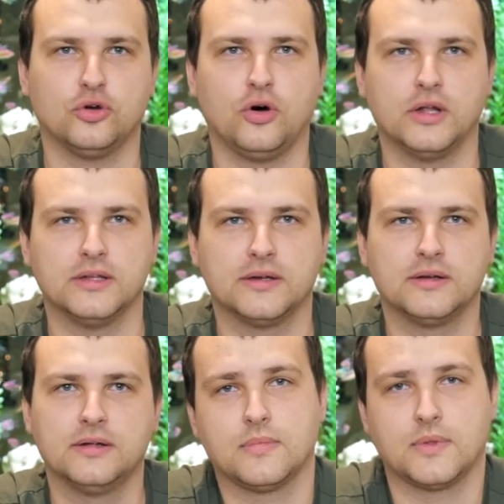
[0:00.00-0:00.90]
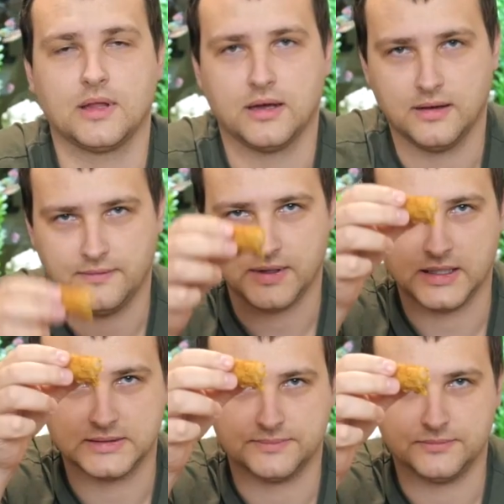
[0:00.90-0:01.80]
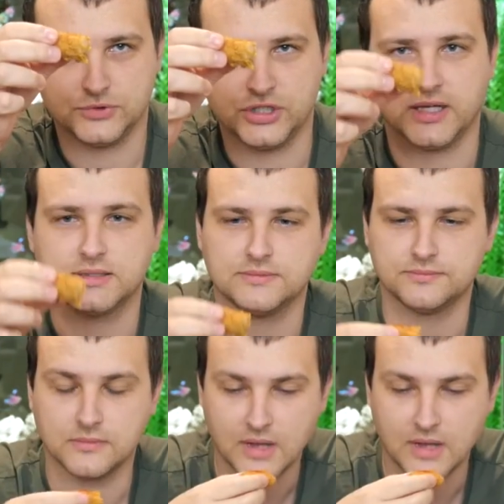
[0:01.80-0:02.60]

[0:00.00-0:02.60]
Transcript: on. Fellas, cheers.